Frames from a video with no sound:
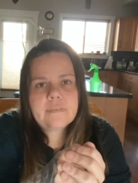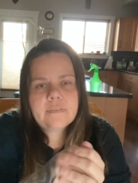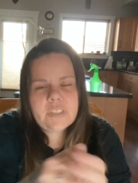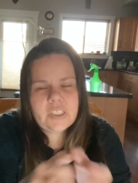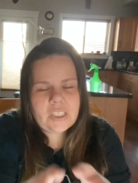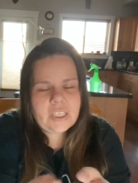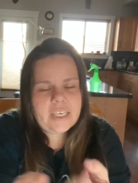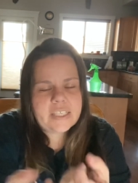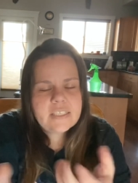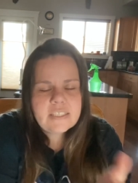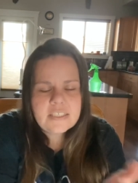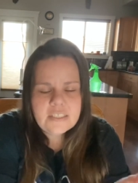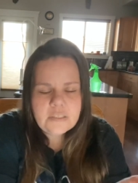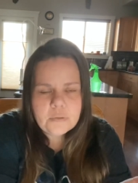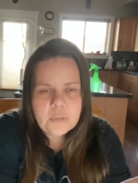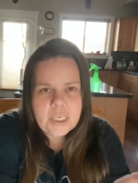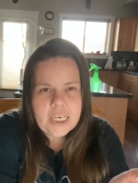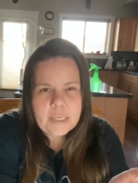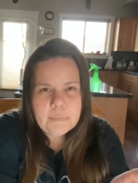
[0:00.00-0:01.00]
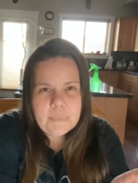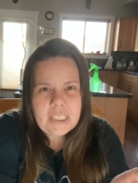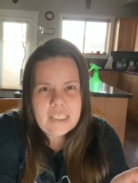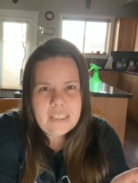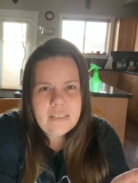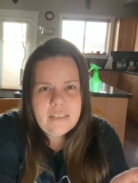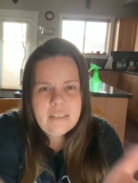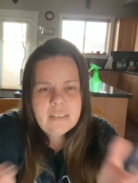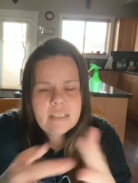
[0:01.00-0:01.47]
Do you guys see what I
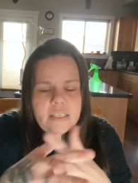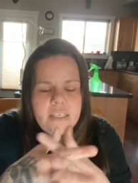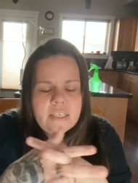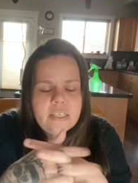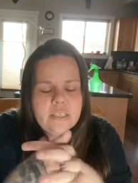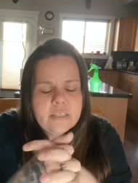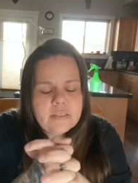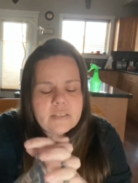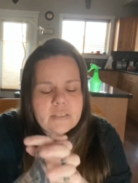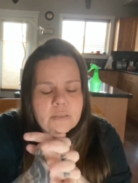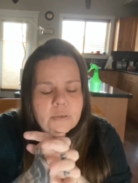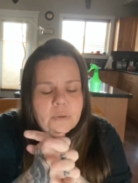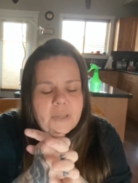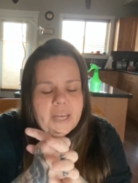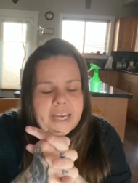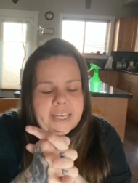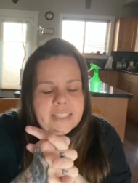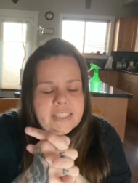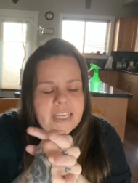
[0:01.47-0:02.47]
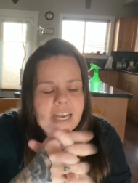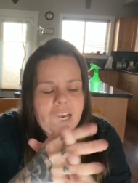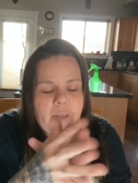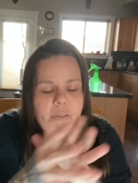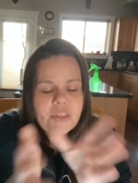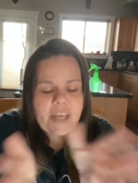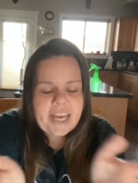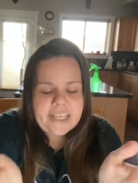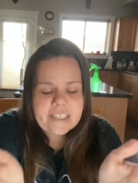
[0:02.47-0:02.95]
mean? So that's how
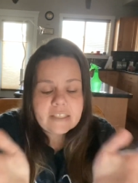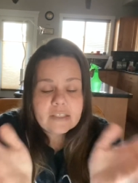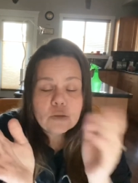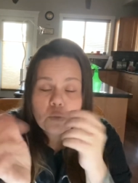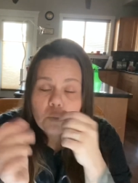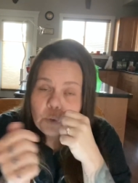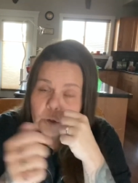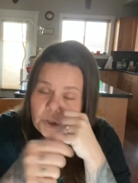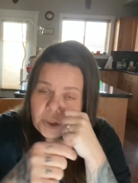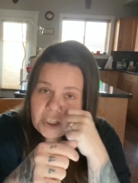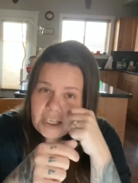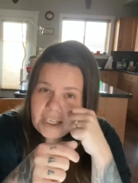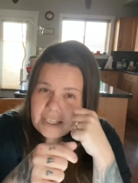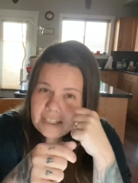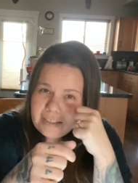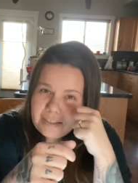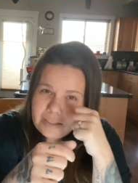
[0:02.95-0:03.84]
that's working.